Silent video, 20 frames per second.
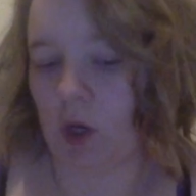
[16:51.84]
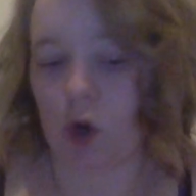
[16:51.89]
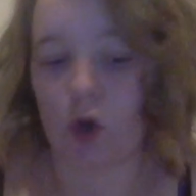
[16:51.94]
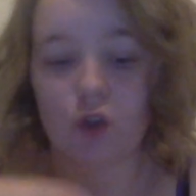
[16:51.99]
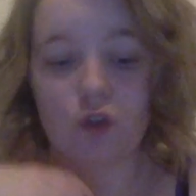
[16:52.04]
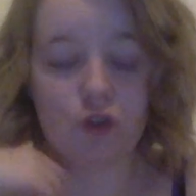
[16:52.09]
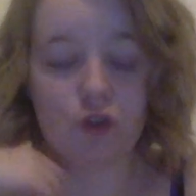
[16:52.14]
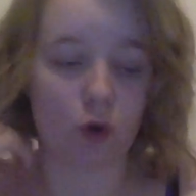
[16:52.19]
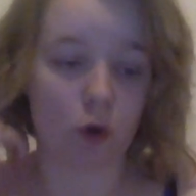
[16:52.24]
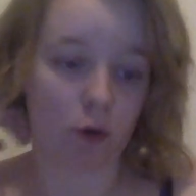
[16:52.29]

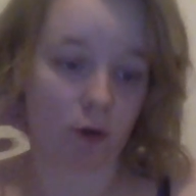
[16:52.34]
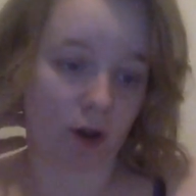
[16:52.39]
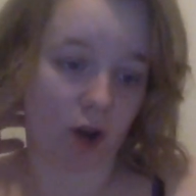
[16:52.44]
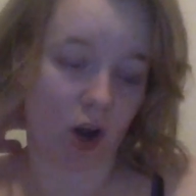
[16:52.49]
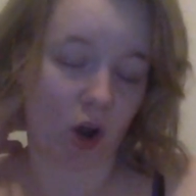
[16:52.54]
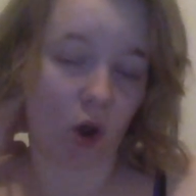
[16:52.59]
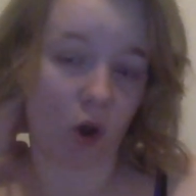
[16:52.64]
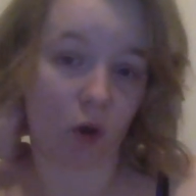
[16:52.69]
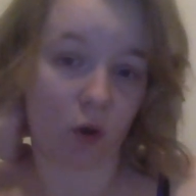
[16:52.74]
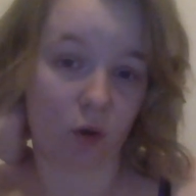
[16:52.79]
contouring
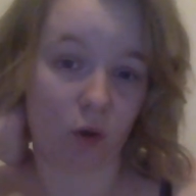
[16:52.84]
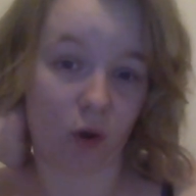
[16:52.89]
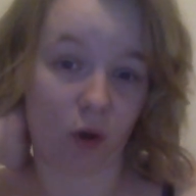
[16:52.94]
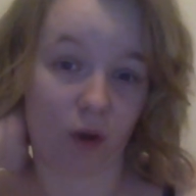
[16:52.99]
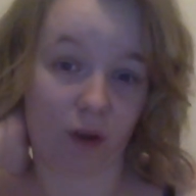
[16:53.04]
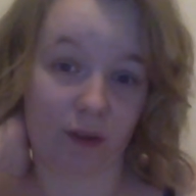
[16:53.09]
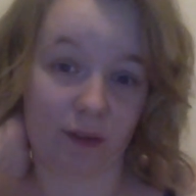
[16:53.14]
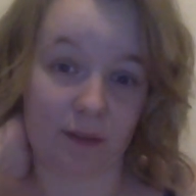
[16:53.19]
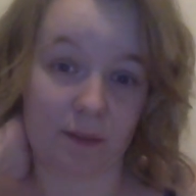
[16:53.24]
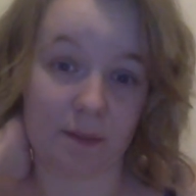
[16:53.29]
a lot
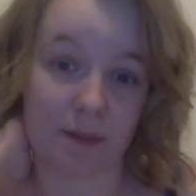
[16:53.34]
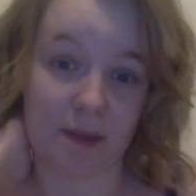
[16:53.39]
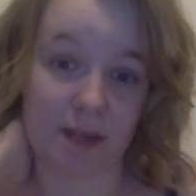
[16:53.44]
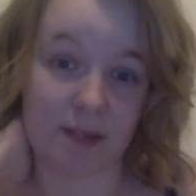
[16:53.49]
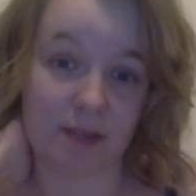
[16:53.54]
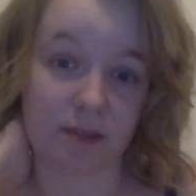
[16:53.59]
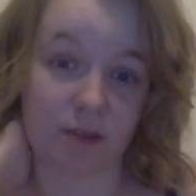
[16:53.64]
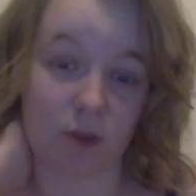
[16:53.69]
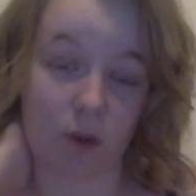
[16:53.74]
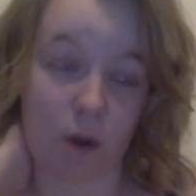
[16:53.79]
longer than me,
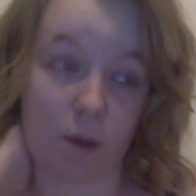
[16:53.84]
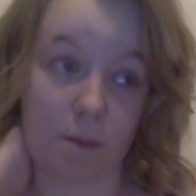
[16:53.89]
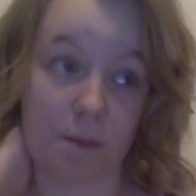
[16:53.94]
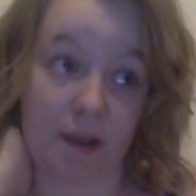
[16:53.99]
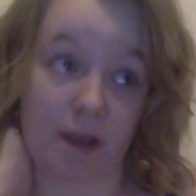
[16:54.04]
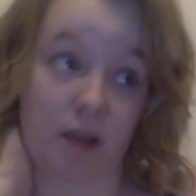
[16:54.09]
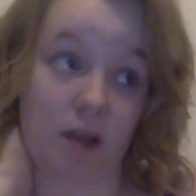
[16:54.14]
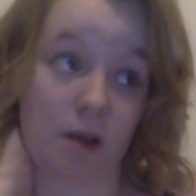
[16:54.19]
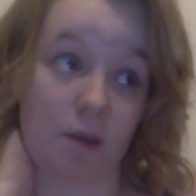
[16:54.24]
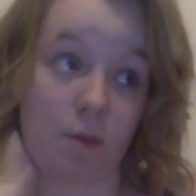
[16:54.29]
so I'm
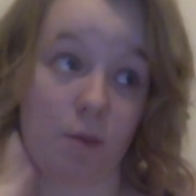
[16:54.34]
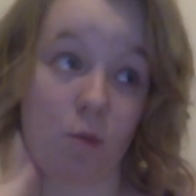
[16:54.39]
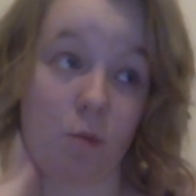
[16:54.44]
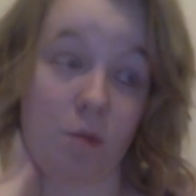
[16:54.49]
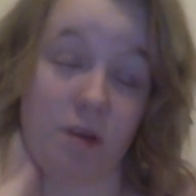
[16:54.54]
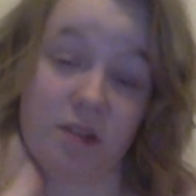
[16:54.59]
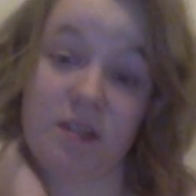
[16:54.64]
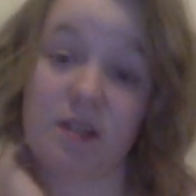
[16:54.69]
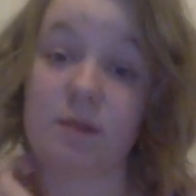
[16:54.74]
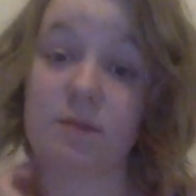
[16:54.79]
picking up all
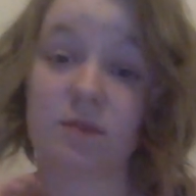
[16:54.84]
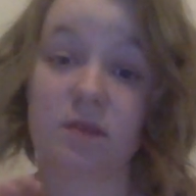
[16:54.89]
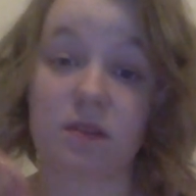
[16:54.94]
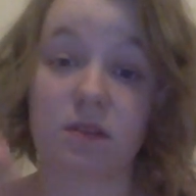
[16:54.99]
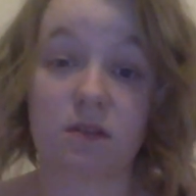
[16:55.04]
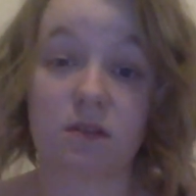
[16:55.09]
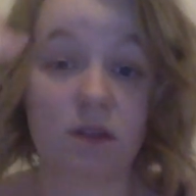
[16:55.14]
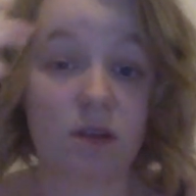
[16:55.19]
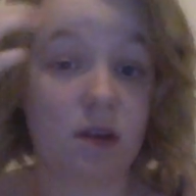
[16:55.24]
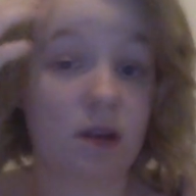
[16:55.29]
my tips
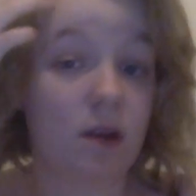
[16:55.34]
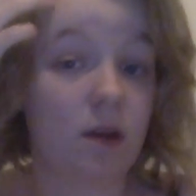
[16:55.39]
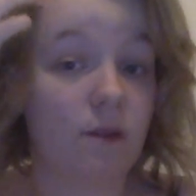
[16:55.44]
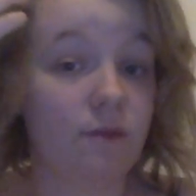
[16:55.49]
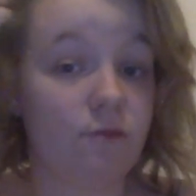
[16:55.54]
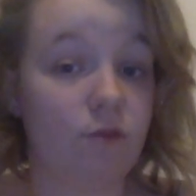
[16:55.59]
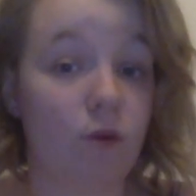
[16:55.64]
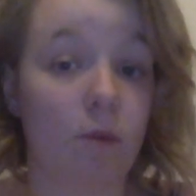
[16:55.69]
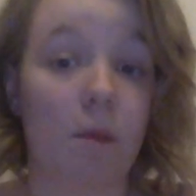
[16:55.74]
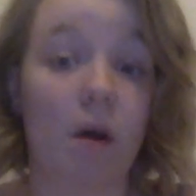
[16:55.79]

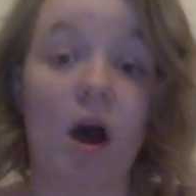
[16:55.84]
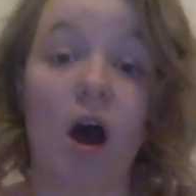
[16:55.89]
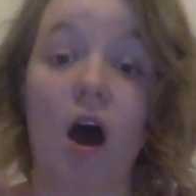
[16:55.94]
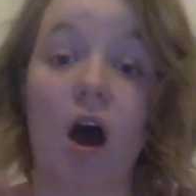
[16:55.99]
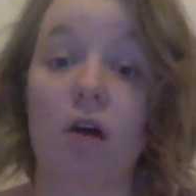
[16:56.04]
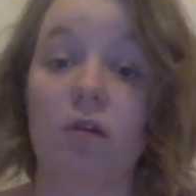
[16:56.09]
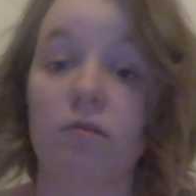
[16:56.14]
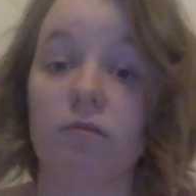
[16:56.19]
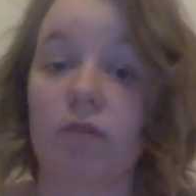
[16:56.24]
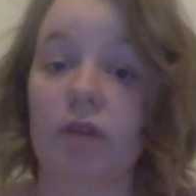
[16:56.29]
from
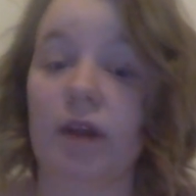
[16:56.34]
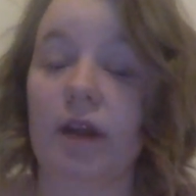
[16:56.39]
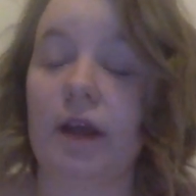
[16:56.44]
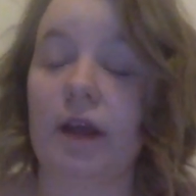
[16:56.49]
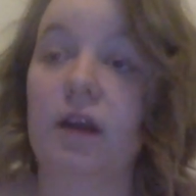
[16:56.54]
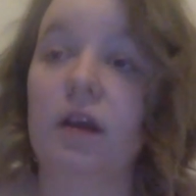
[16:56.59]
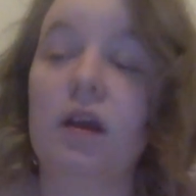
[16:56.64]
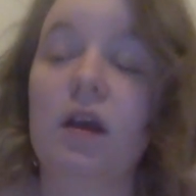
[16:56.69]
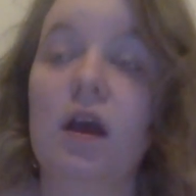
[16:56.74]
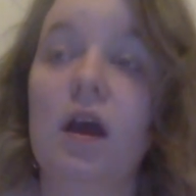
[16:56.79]
her, really.